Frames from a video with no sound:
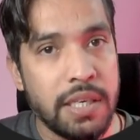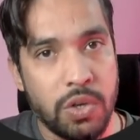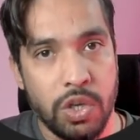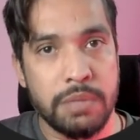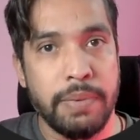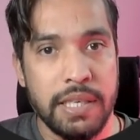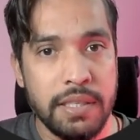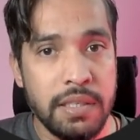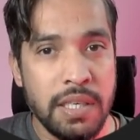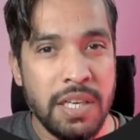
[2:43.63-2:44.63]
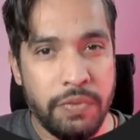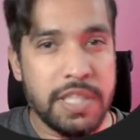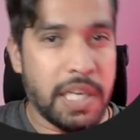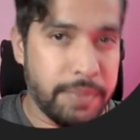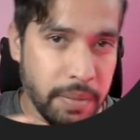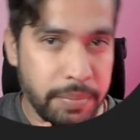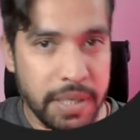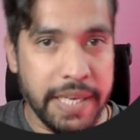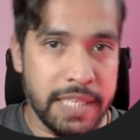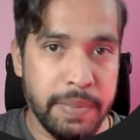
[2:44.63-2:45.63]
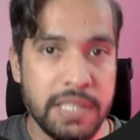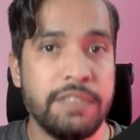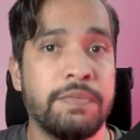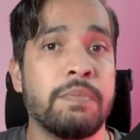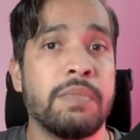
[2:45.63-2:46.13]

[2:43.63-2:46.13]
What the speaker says: cost barrier, which can be a bit expensive.